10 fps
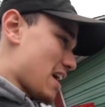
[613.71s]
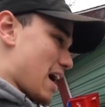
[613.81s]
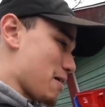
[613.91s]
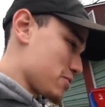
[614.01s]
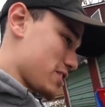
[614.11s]

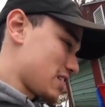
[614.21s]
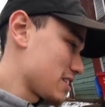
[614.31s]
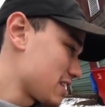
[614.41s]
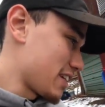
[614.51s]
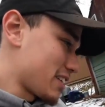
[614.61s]
I was just
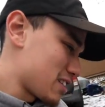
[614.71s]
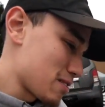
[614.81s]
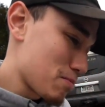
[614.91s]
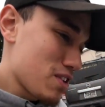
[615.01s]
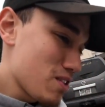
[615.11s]
listening to
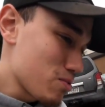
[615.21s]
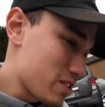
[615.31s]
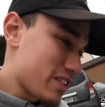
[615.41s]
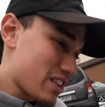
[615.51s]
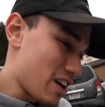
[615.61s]
some good old
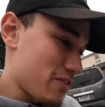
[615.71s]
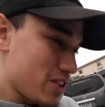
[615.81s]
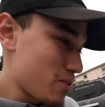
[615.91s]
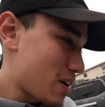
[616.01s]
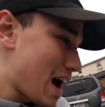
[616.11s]
stuff,
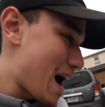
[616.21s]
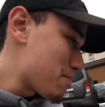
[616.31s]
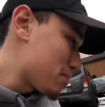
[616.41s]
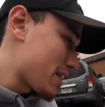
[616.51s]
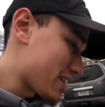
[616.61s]
good old
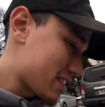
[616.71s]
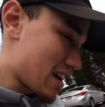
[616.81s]
Complex.